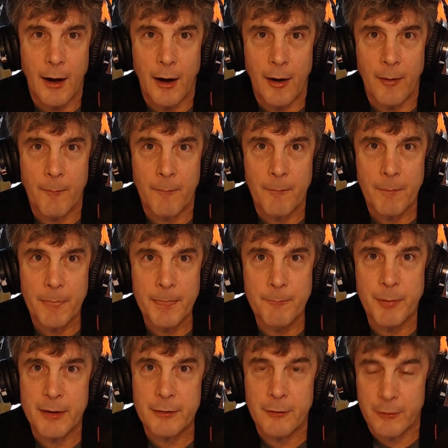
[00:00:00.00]

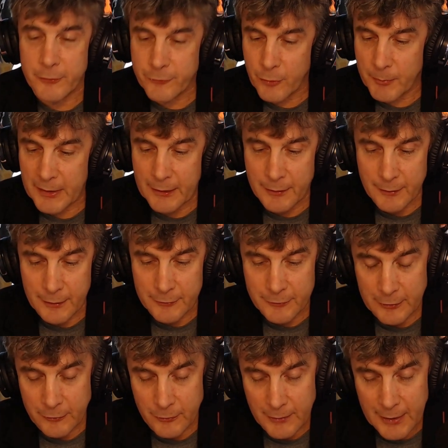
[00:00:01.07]
But there are so many
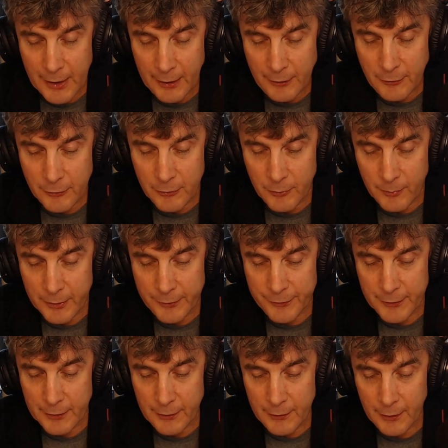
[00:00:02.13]
things that you can do
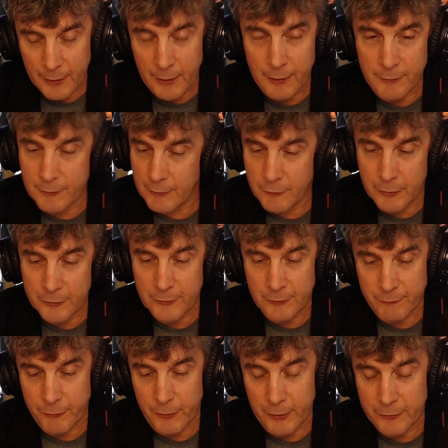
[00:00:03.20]
with it. Just
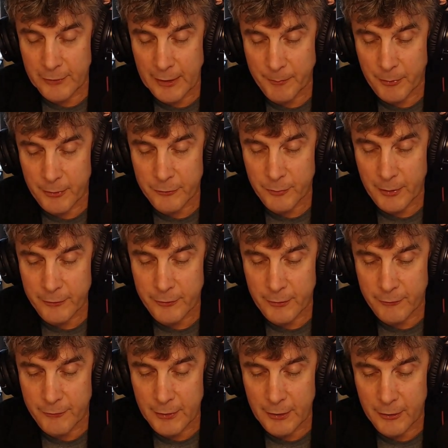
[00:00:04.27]
for example, I was
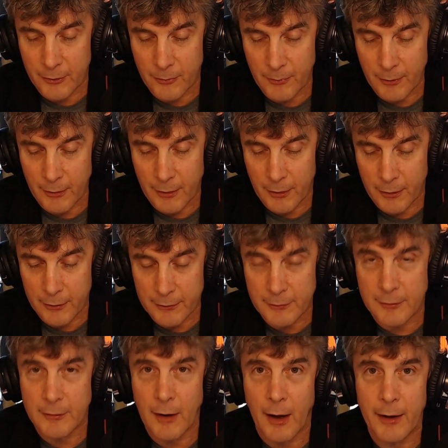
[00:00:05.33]
watching a video
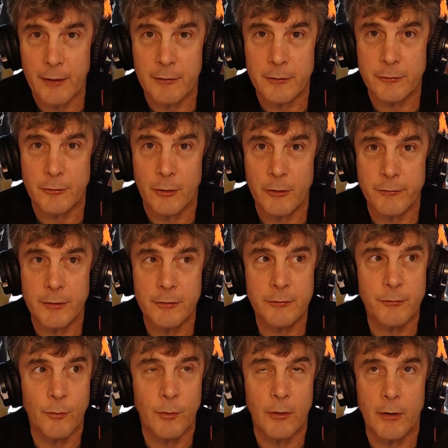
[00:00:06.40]
on denial of
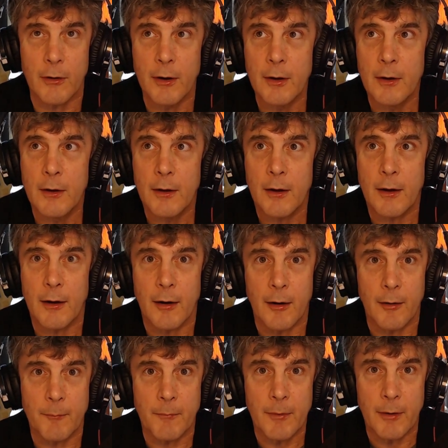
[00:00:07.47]
service for
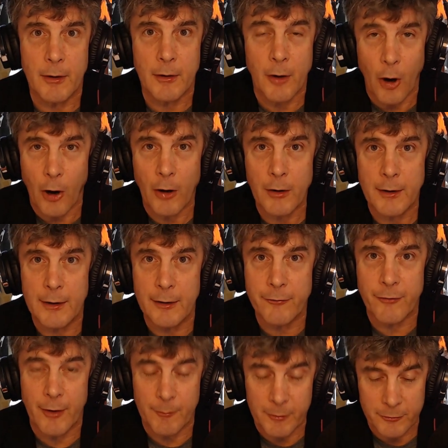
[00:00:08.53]
a car
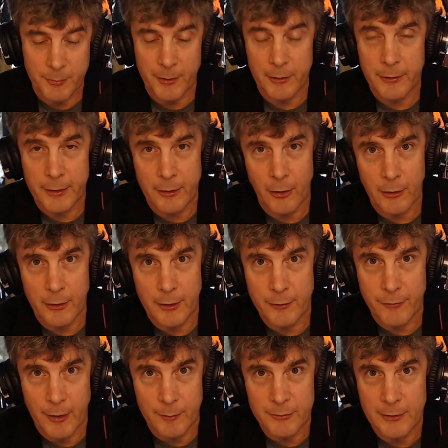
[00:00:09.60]
key fob, because apparently car
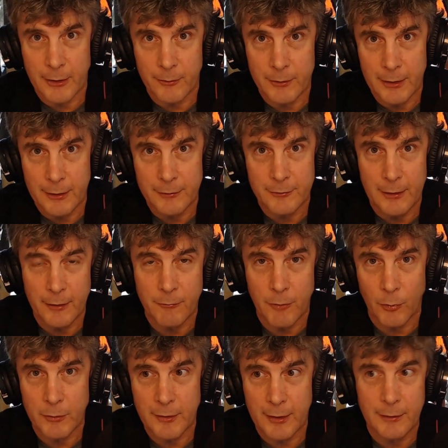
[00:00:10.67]
key fobs nowadays, they
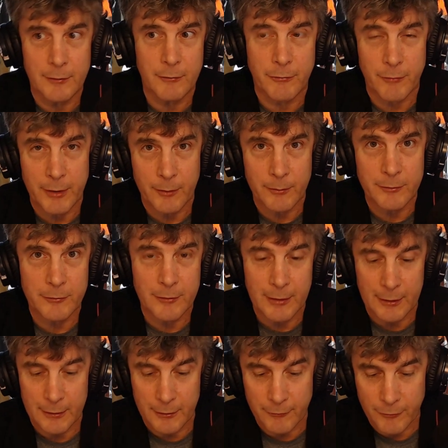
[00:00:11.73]
rotate the
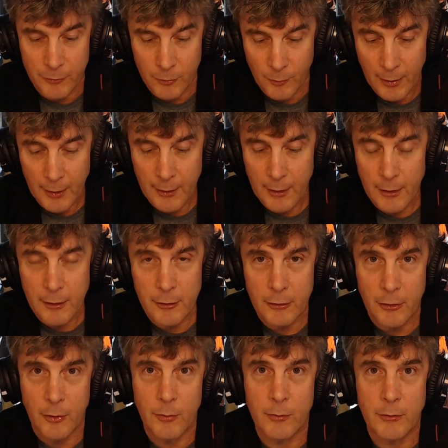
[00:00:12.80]
frequency, and if you
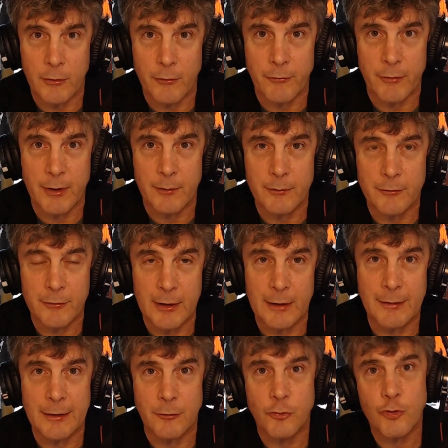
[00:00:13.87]
clone your
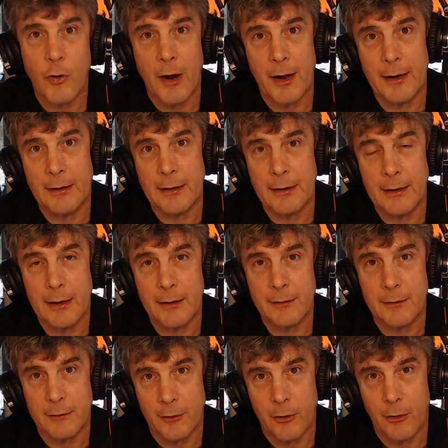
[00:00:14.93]
frequency and then try it
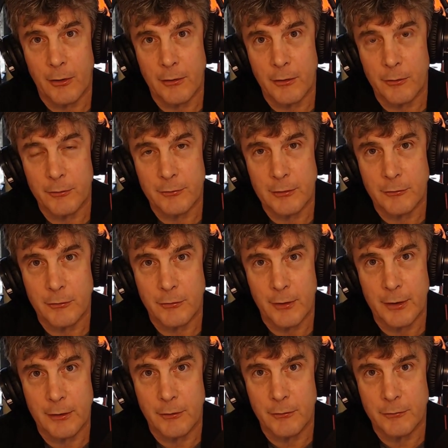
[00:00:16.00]
again, and the car knows that you're
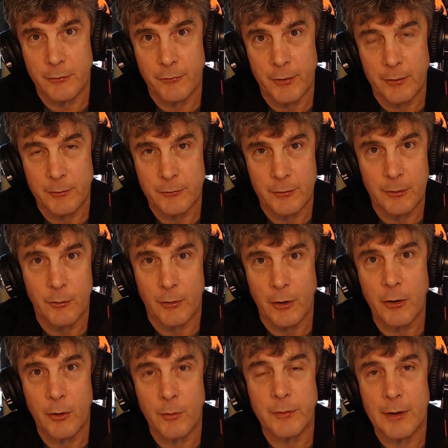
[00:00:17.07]
trying to use a frequency or
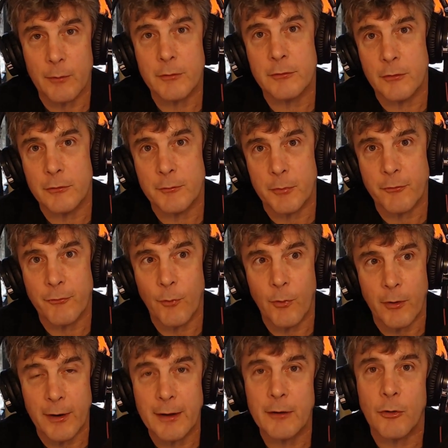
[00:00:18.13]
a code that was used
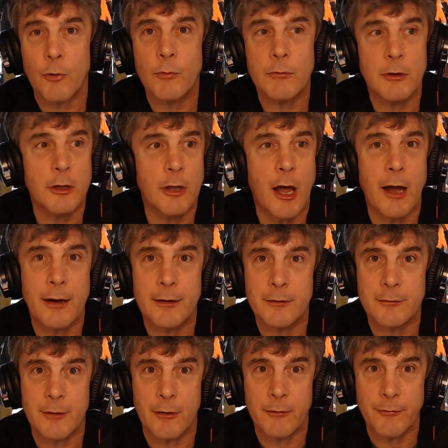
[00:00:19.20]
before, it'll lock
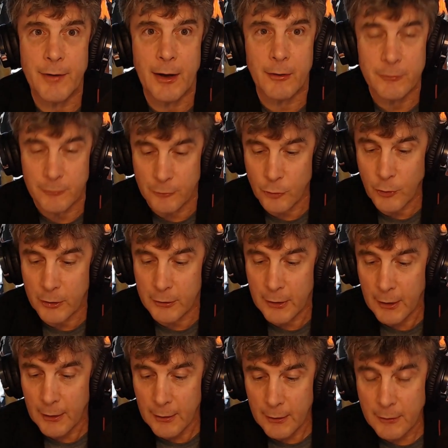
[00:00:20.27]
itself out. So you
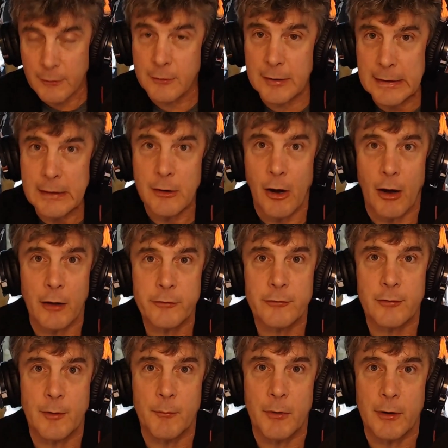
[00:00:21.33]
could DDoS
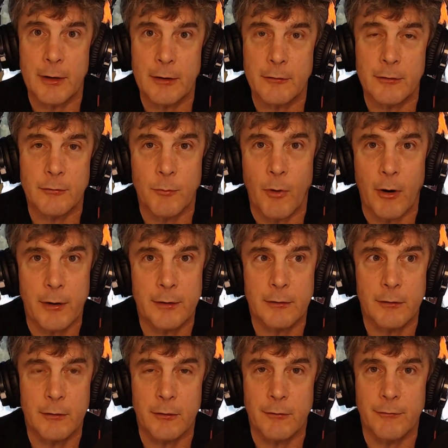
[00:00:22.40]
somebody just walk
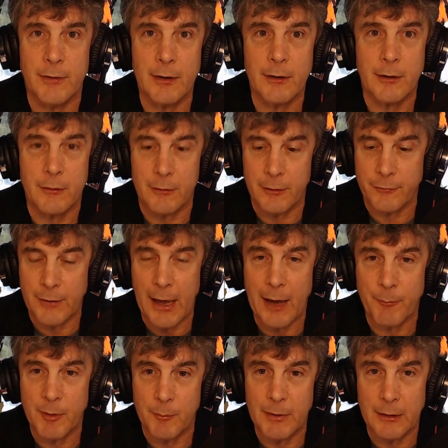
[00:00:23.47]
into their vehicle if you
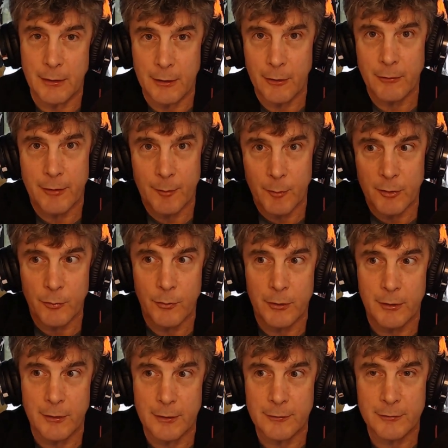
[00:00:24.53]
happen to be near them with
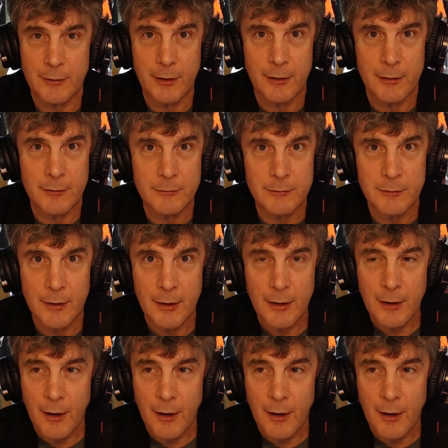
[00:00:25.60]
one of these things.